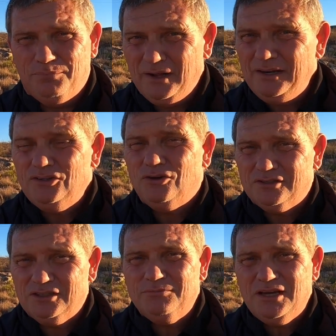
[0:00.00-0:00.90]
But it
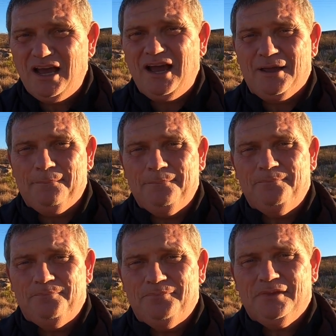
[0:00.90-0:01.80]
took some
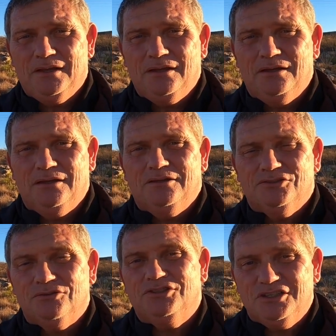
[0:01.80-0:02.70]
time.
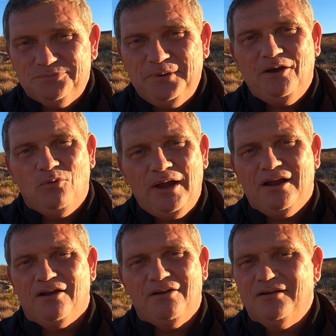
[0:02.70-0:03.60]
So just be
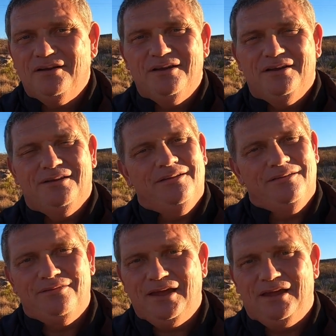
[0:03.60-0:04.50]
aware
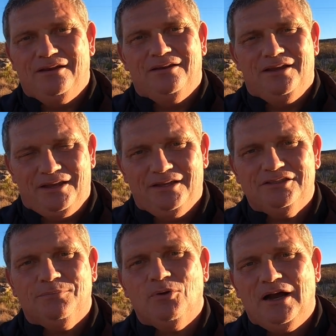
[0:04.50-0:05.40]
that
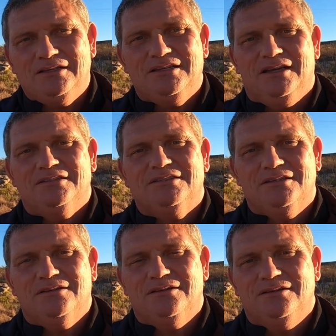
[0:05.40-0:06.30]
it's a process.